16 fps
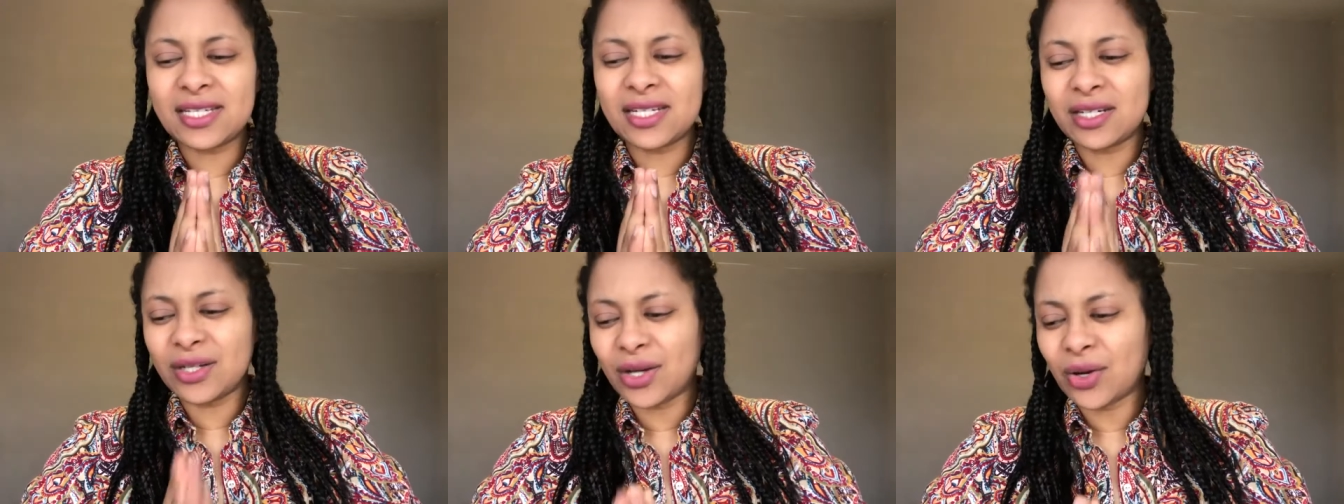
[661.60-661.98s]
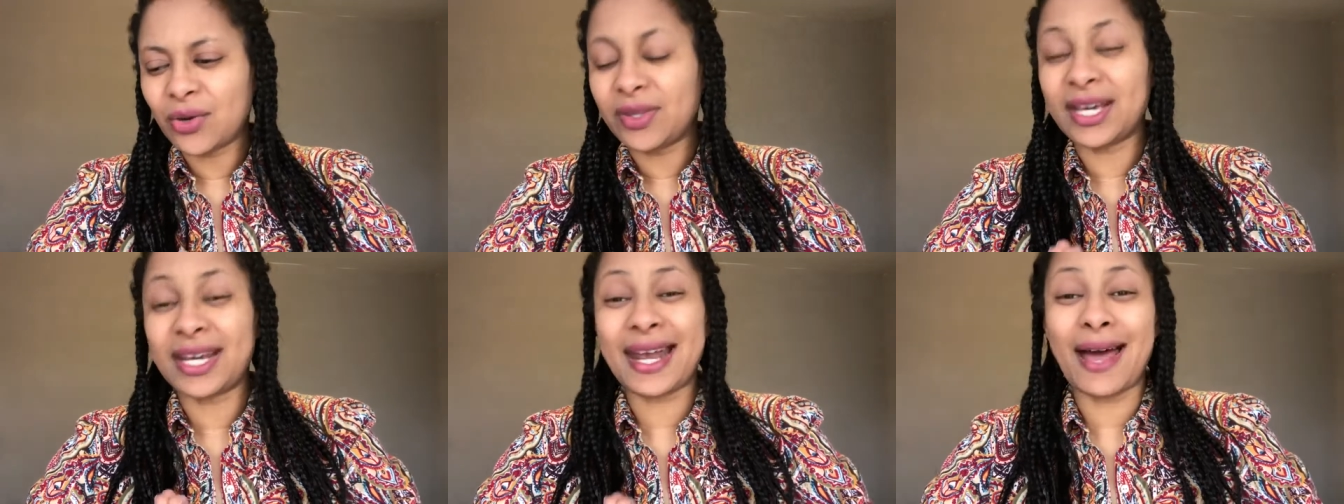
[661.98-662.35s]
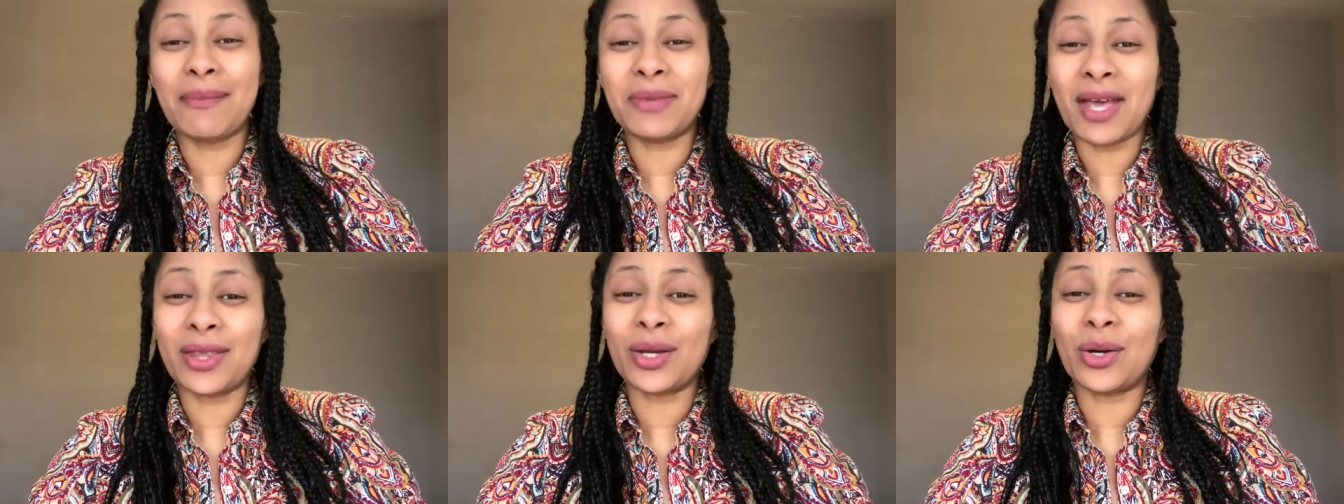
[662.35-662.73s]
to know that
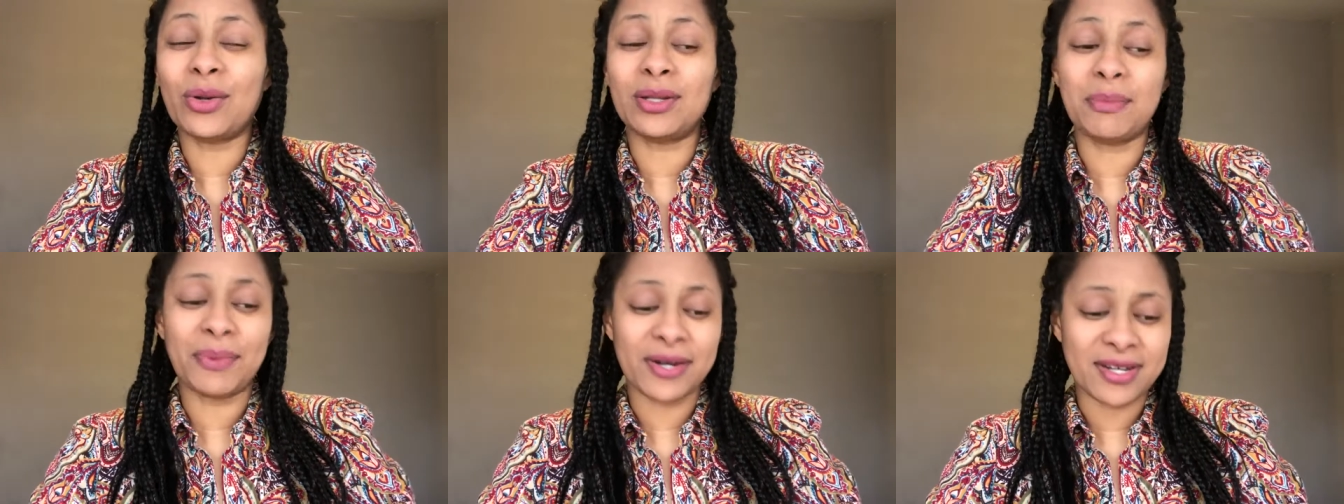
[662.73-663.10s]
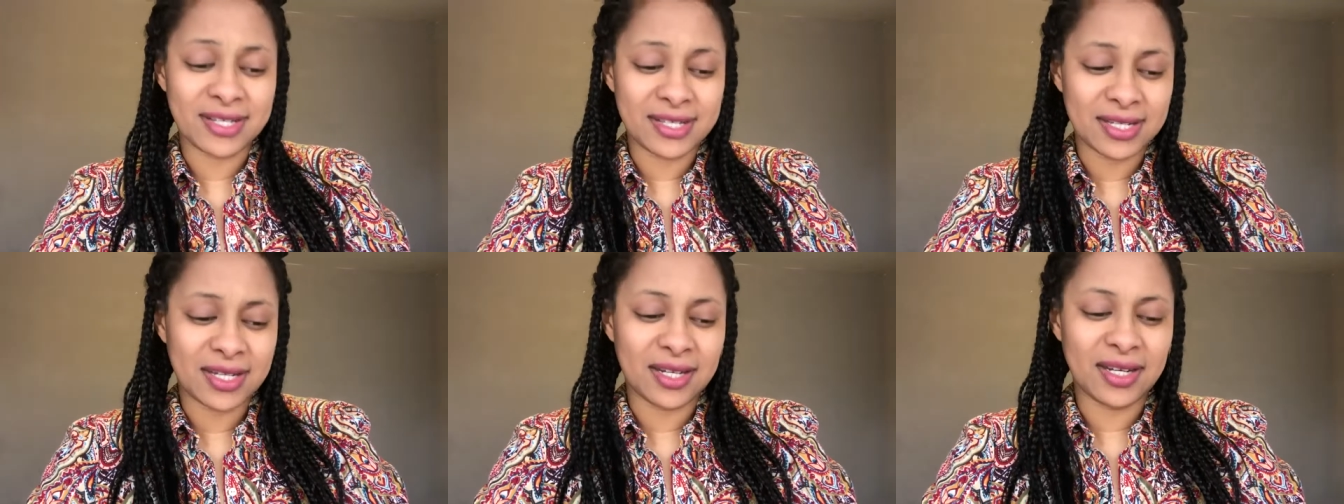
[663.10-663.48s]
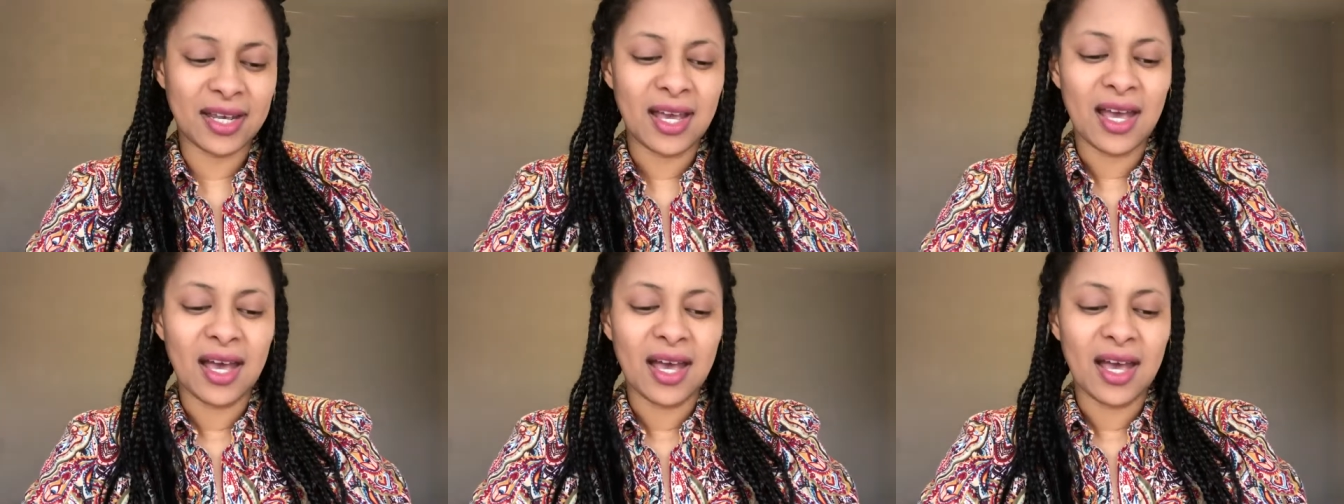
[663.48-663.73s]
I'm not the only person